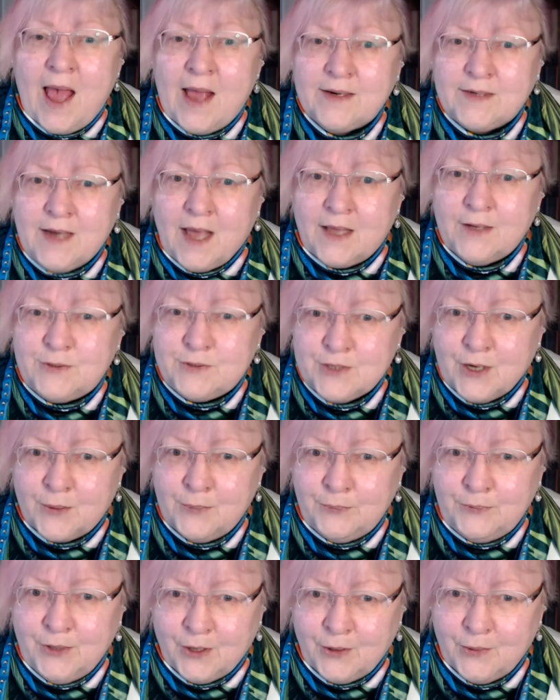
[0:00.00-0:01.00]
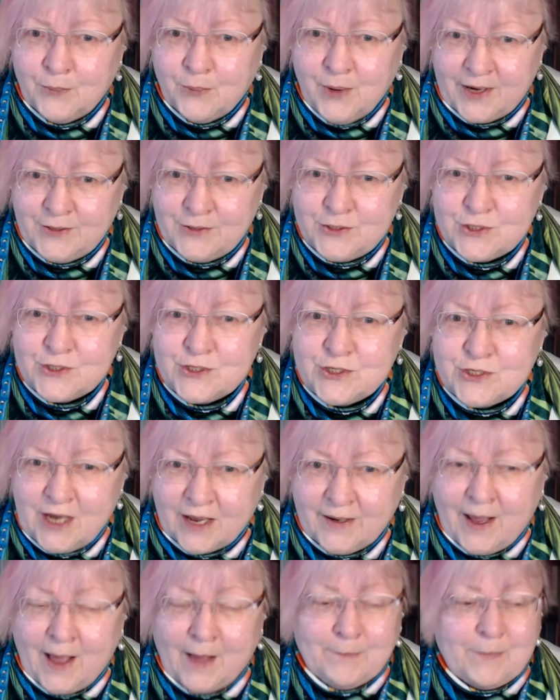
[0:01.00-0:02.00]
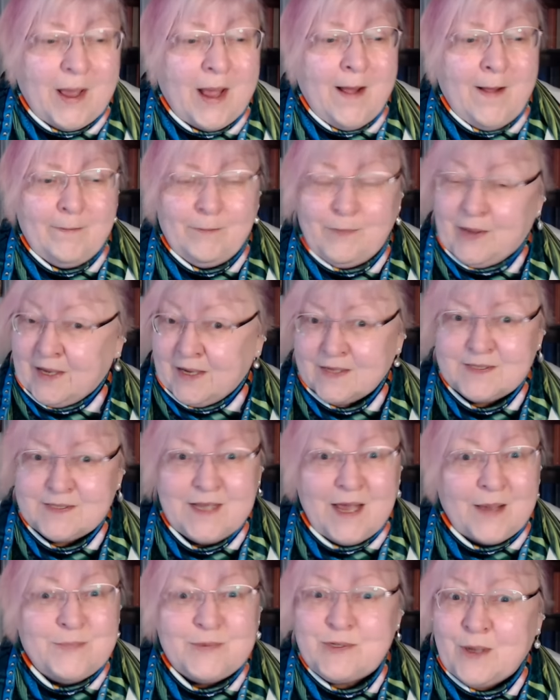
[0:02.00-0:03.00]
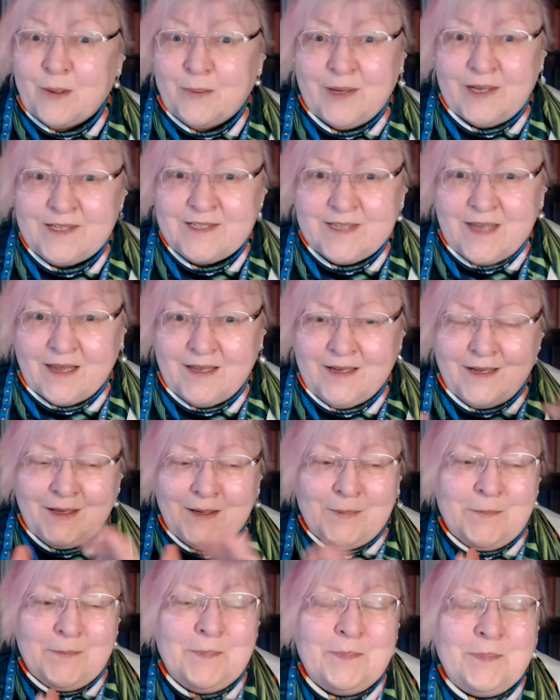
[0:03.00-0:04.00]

And I don't know when to shut up because I'm so excited.